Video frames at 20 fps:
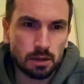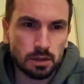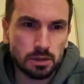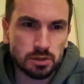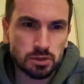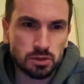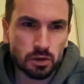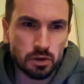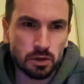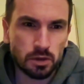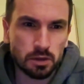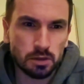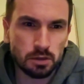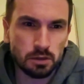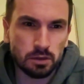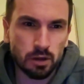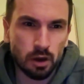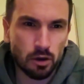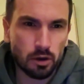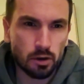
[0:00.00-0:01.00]
enjoyed
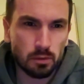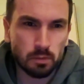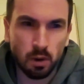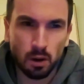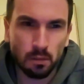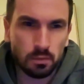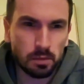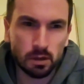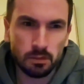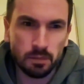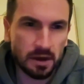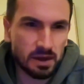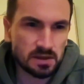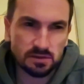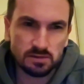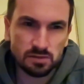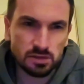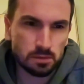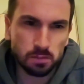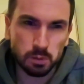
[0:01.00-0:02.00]
no popular base
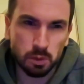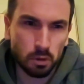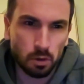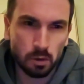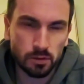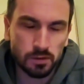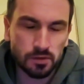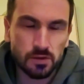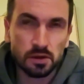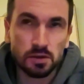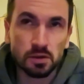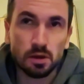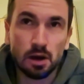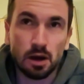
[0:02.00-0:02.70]
of support,